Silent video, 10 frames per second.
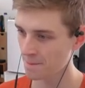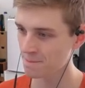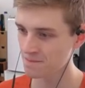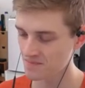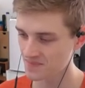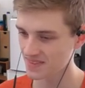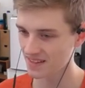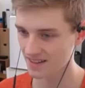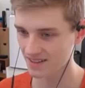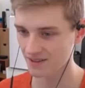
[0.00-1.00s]
We finish with the
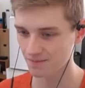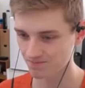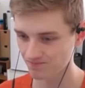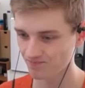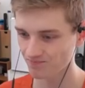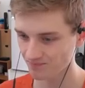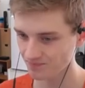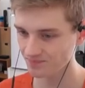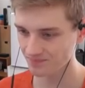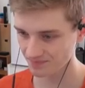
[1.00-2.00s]
yellow jersey
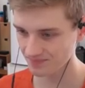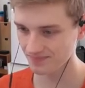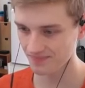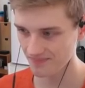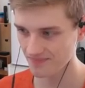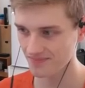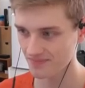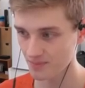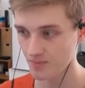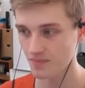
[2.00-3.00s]
and the polka dot
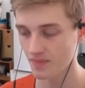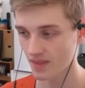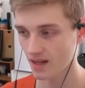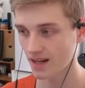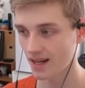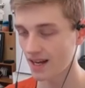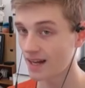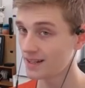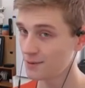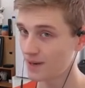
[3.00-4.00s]
jersey. It's superb.
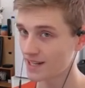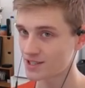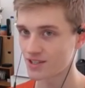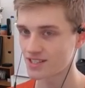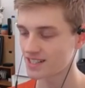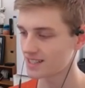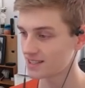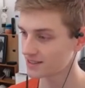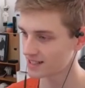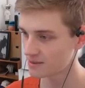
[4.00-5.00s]
And the white jersey.
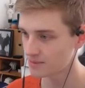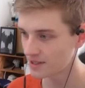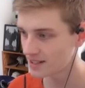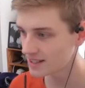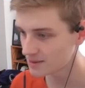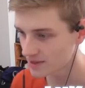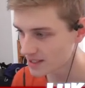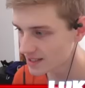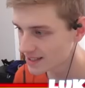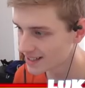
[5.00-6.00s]
Okay, but
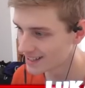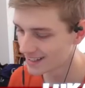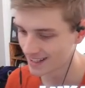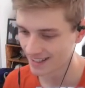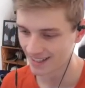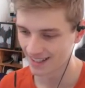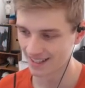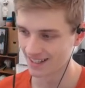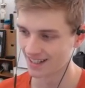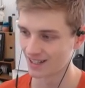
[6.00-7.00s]
anyway.
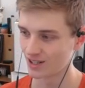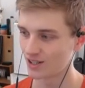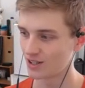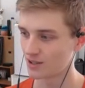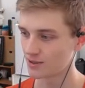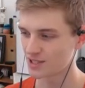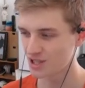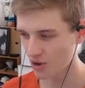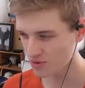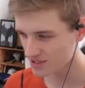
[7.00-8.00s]
Oh, in
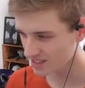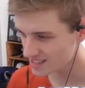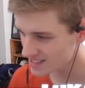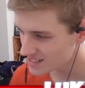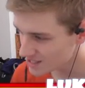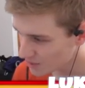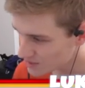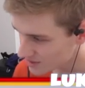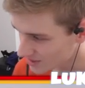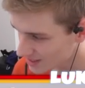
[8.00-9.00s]
total, let's see in
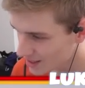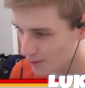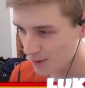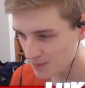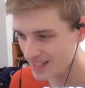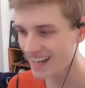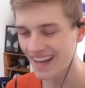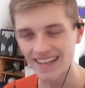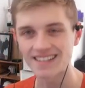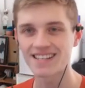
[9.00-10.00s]
total. 1 minute
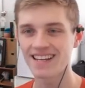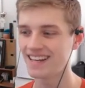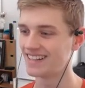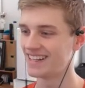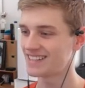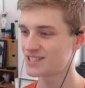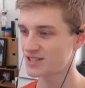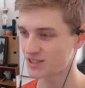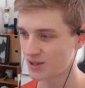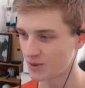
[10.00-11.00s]
18,
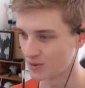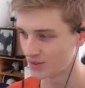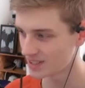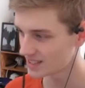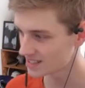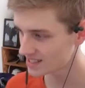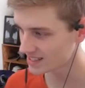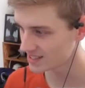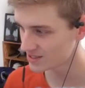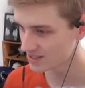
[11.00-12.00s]
let's go. Let's
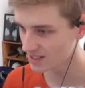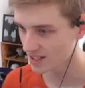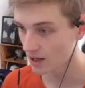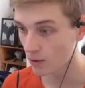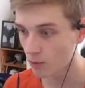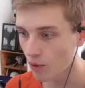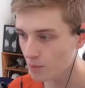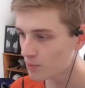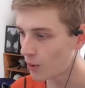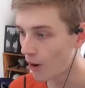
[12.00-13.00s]
see here.
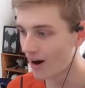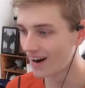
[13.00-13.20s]
One, po